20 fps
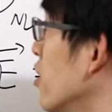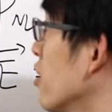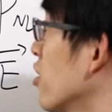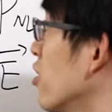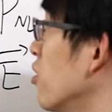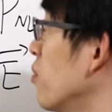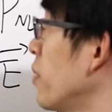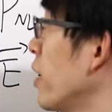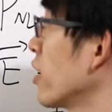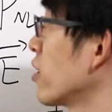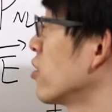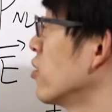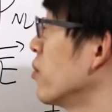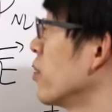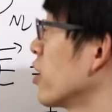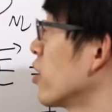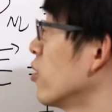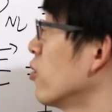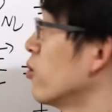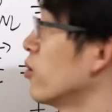go back to
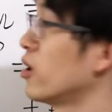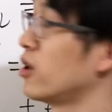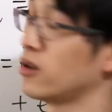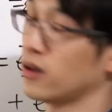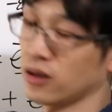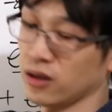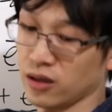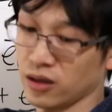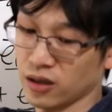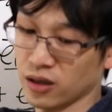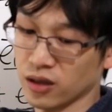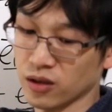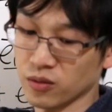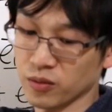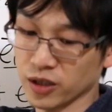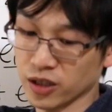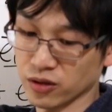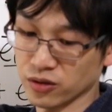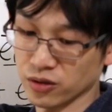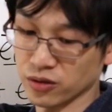omega 1 and
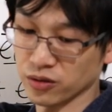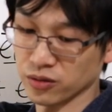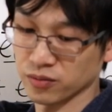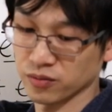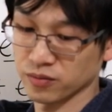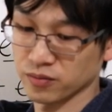omega 2.